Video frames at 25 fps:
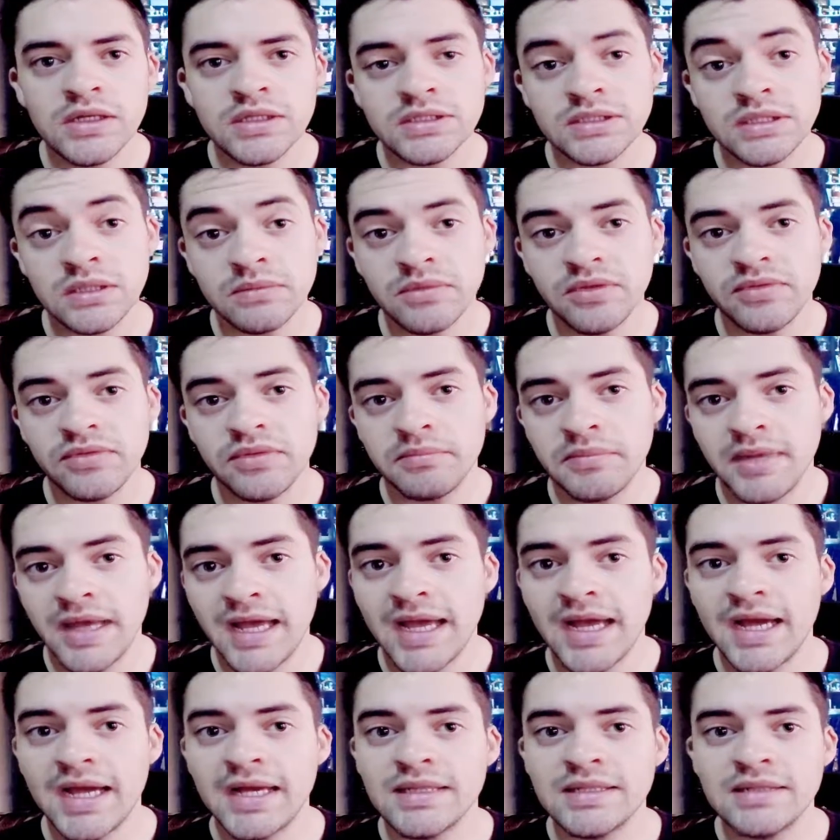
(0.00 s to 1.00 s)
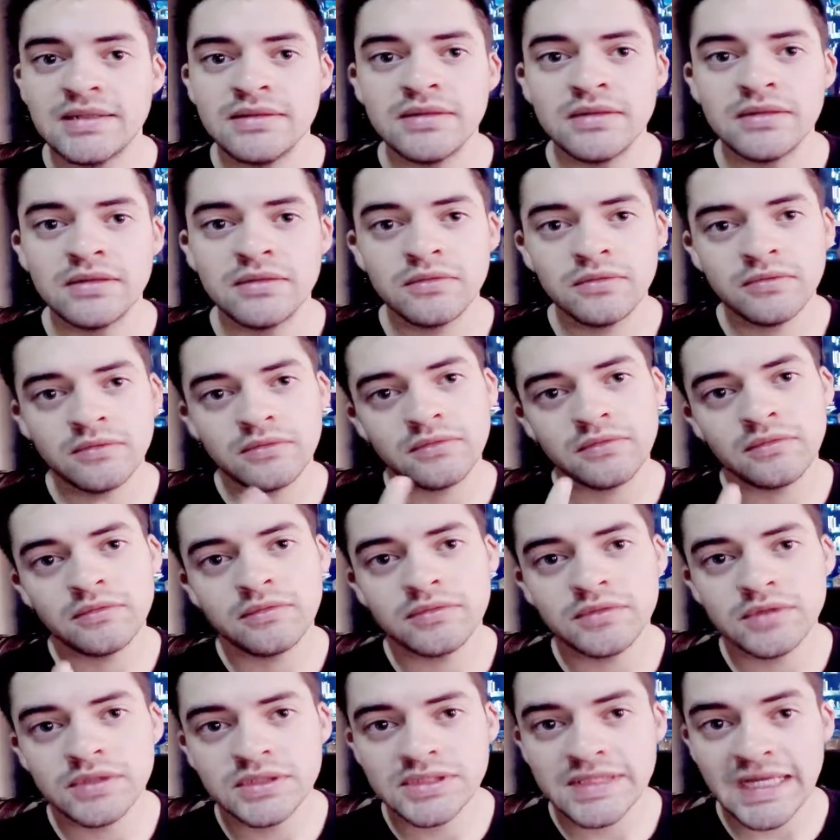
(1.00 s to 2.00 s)
Some of them had
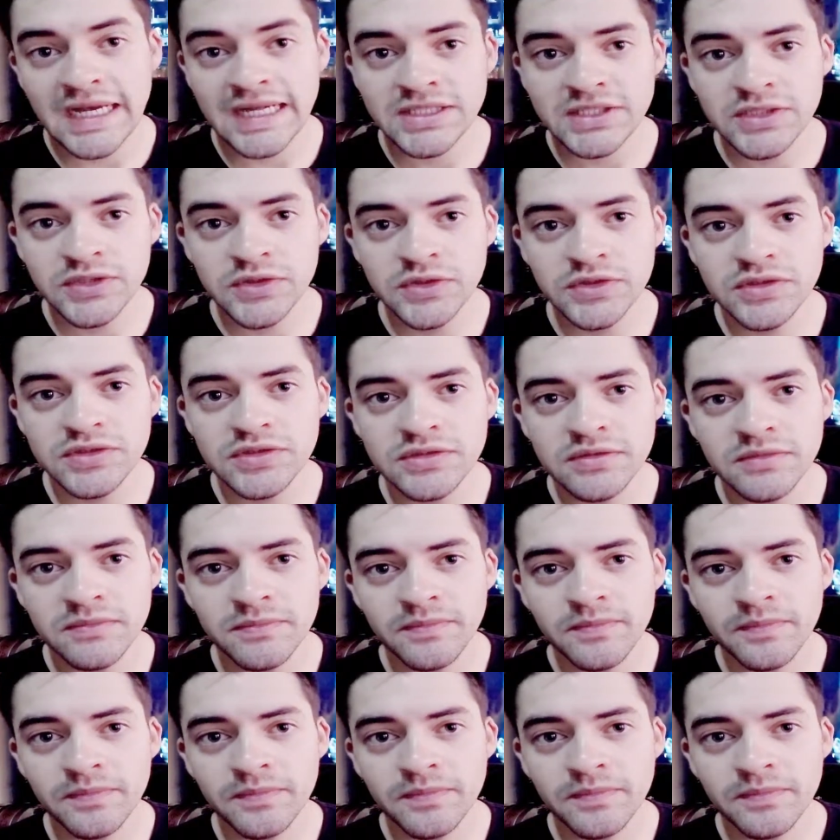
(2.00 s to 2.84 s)
tattoos,